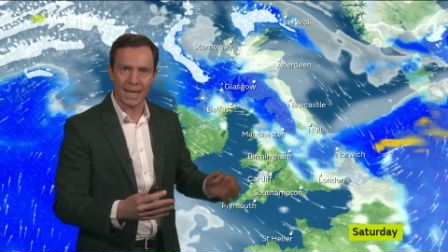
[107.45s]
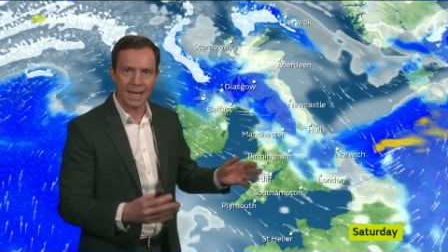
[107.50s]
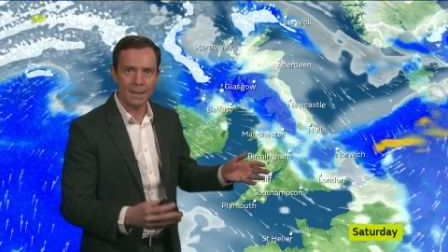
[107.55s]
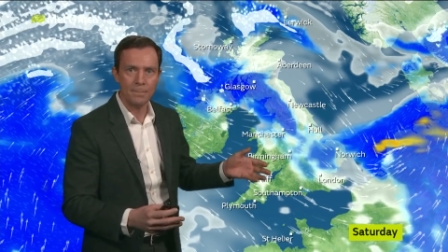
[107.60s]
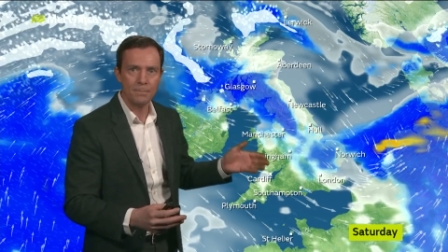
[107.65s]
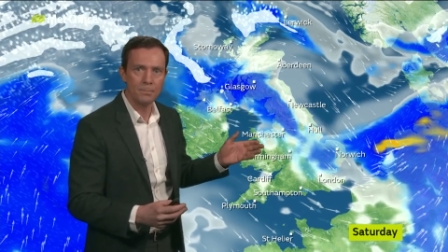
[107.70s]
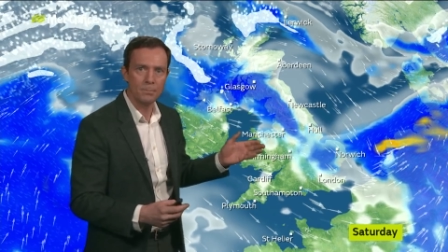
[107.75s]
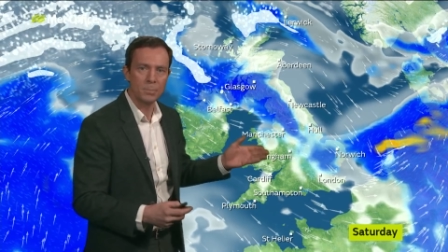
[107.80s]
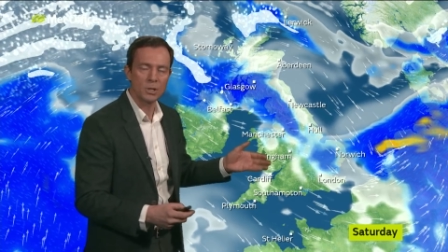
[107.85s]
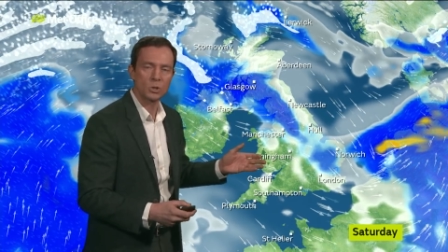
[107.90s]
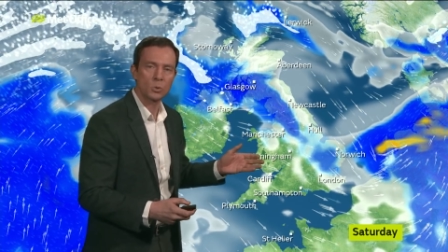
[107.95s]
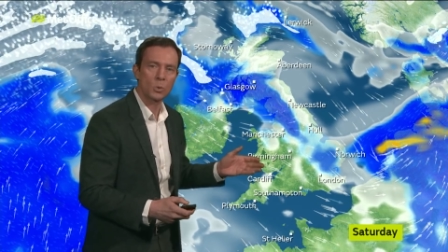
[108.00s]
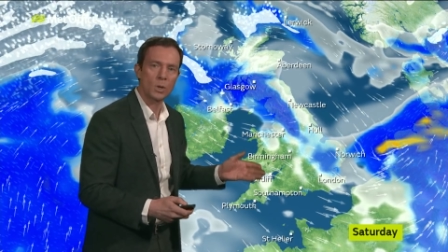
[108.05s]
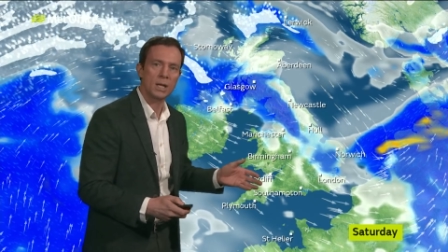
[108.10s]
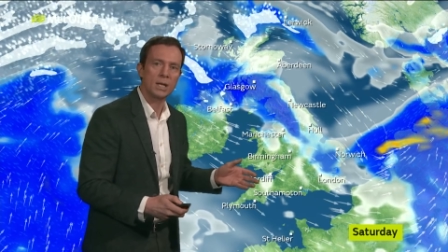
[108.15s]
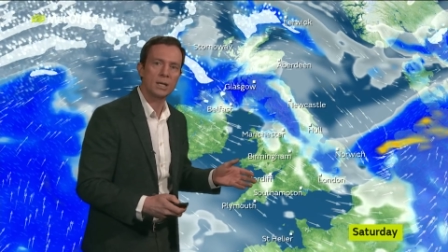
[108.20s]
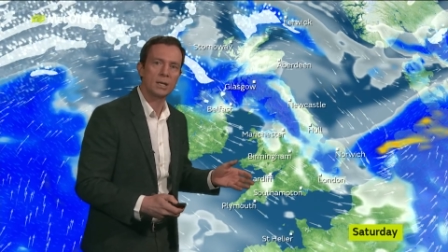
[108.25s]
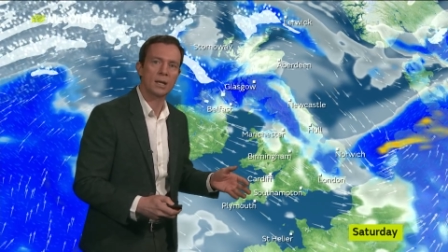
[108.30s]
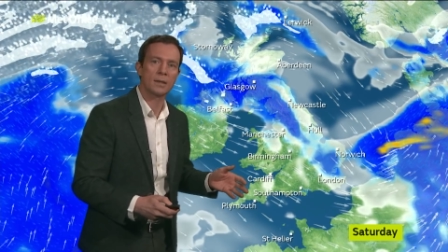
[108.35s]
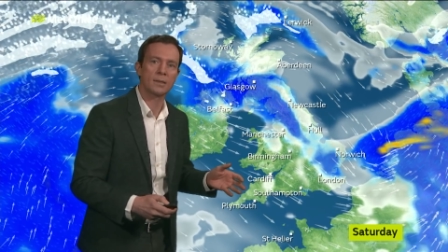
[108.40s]
in
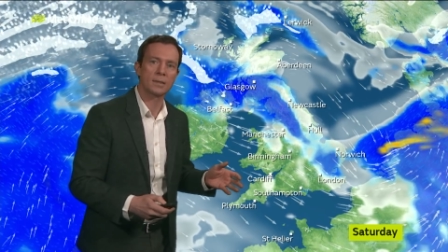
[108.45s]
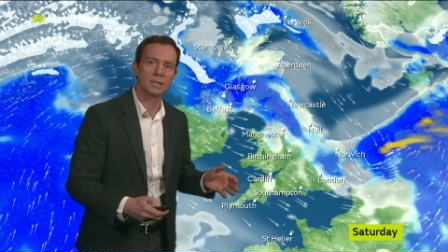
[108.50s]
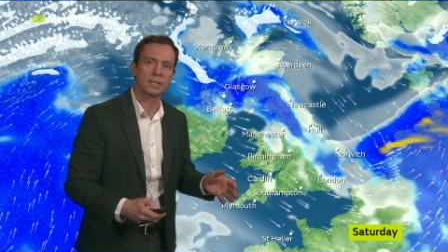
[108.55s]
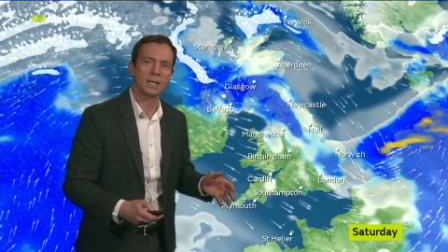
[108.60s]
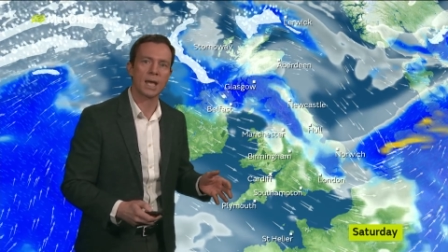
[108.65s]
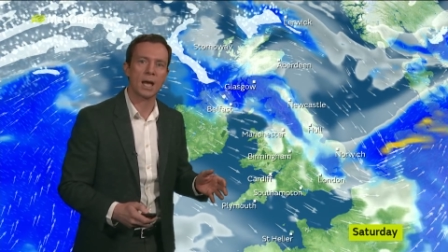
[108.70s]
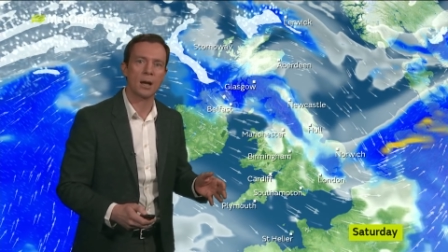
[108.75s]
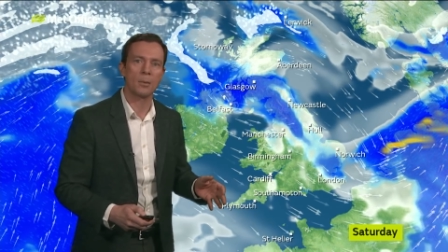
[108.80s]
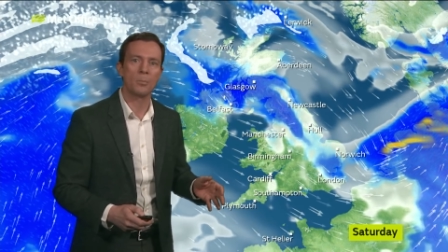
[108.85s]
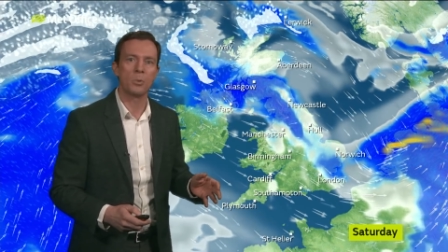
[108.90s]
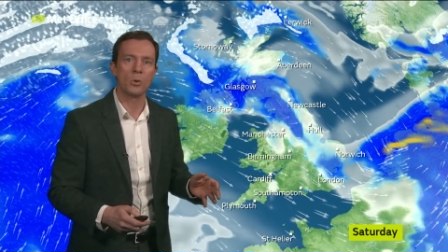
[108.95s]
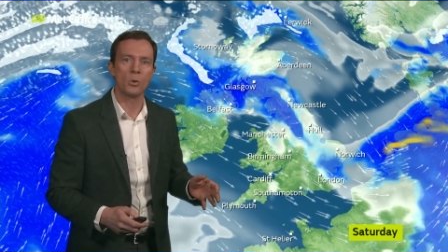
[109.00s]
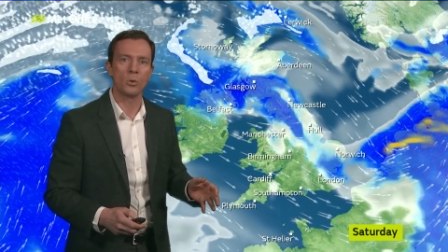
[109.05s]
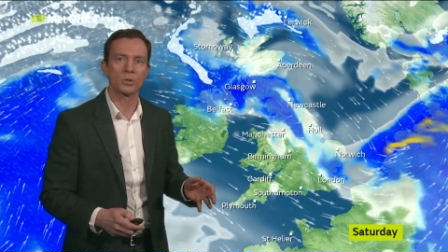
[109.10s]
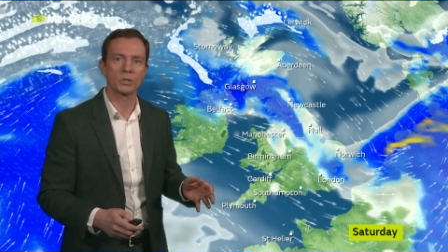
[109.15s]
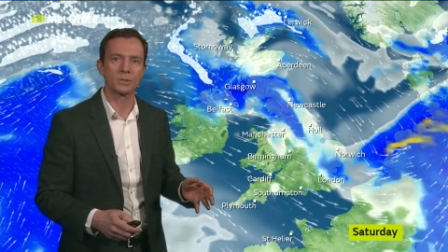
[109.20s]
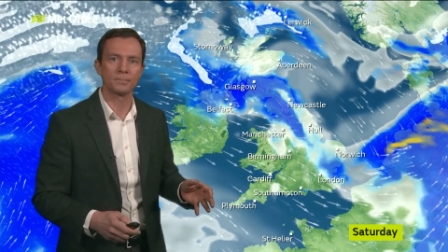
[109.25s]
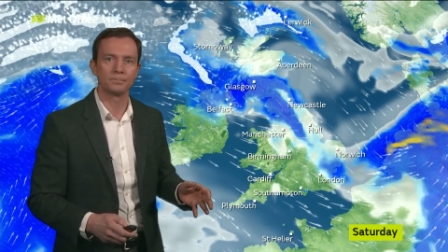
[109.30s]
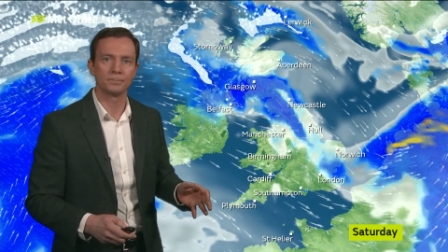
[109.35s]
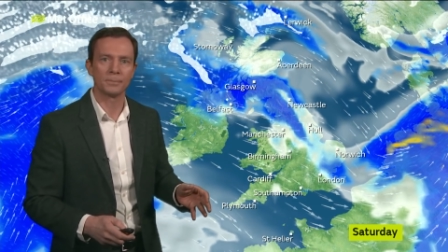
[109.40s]
between the
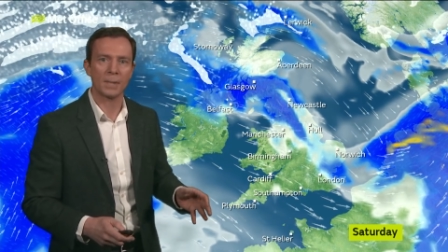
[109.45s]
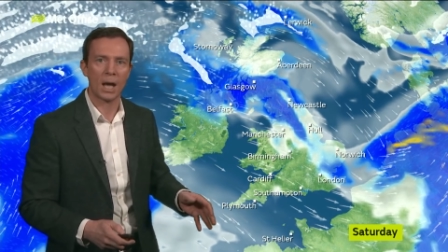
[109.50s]
downpours.